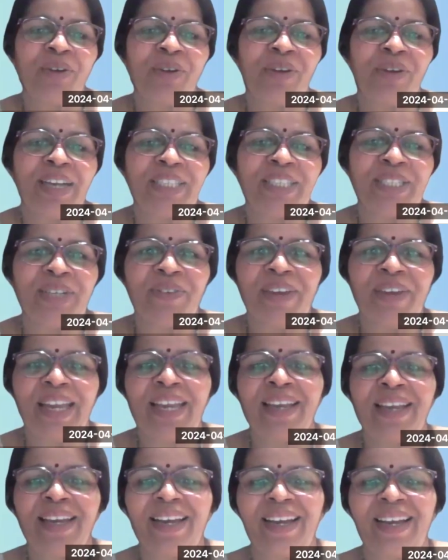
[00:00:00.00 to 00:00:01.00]
you,
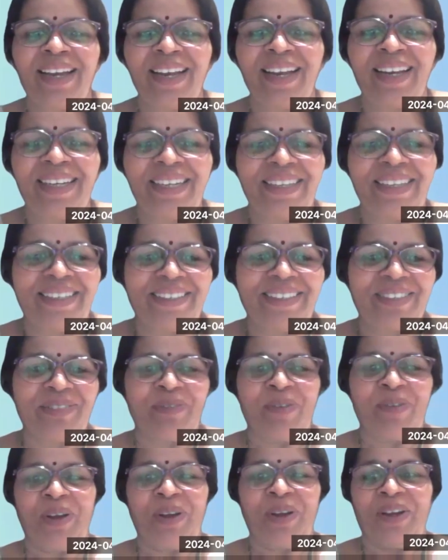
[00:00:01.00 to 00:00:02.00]
Vaishnavi, and
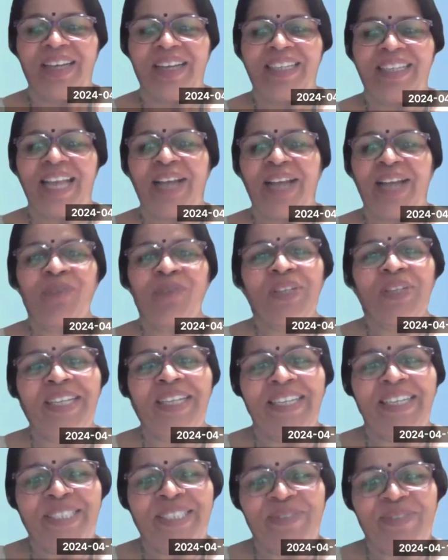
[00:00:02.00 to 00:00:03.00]
thank you for the
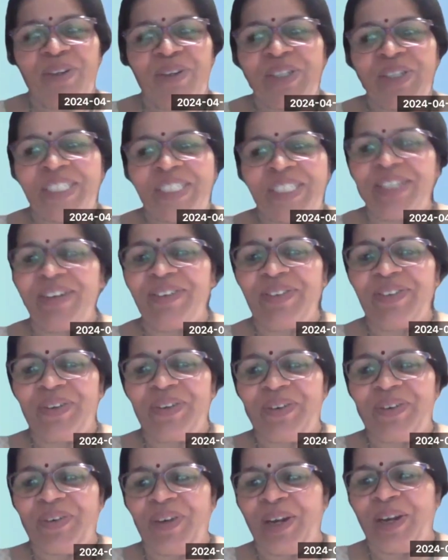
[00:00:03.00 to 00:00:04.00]
nice words you have
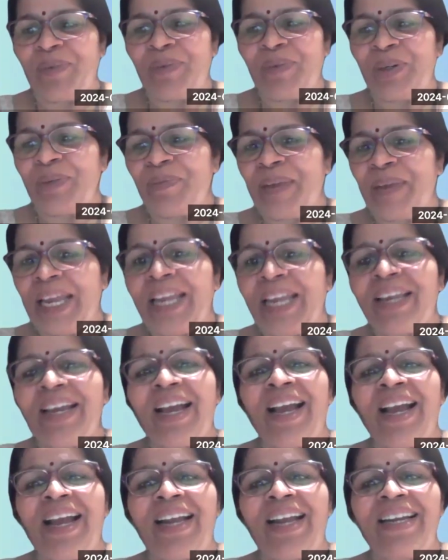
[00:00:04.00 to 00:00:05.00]
told about me.
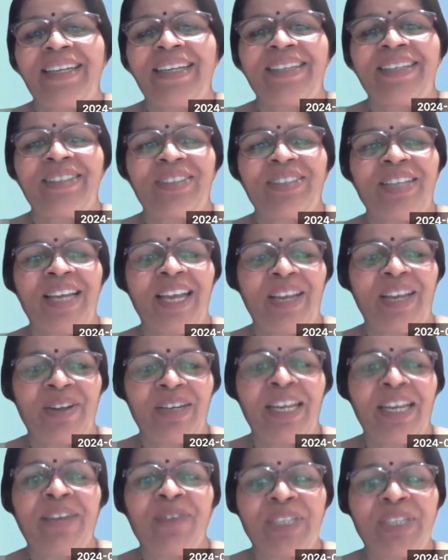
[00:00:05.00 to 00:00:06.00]
And
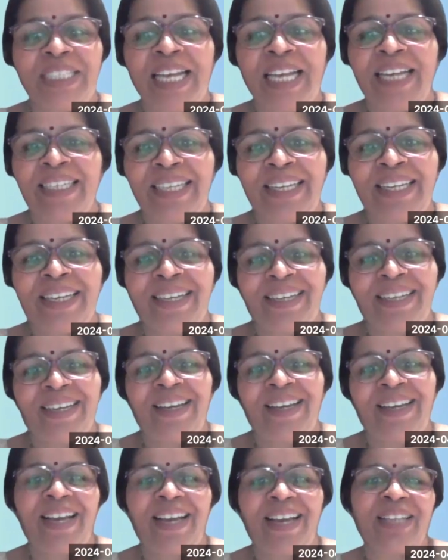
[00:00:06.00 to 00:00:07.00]
day was hectic,
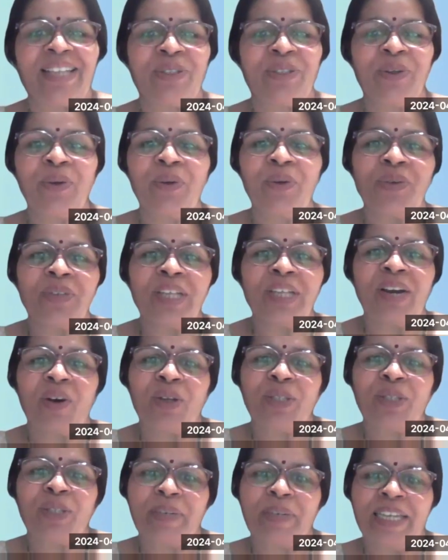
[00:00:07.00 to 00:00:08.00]
as you know. The
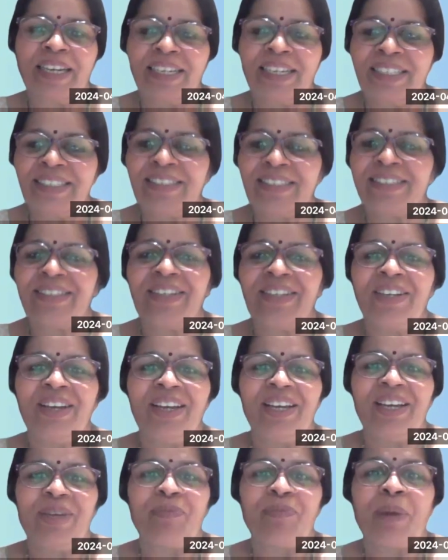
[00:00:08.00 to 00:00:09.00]
hospital is
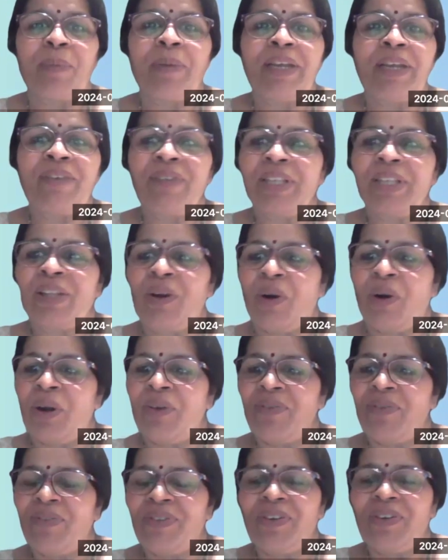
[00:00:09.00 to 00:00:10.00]
bubbling with a lot
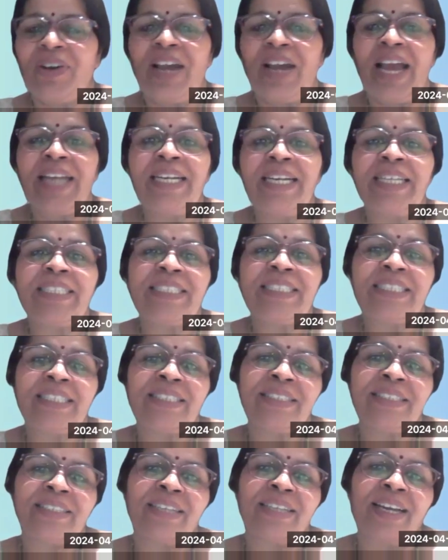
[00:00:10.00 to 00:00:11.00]
of
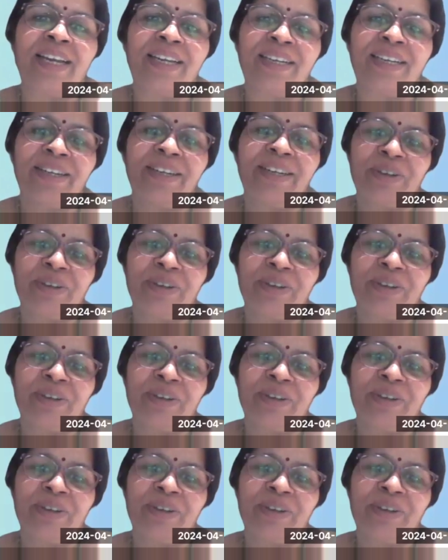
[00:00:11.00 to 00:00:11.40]
energies and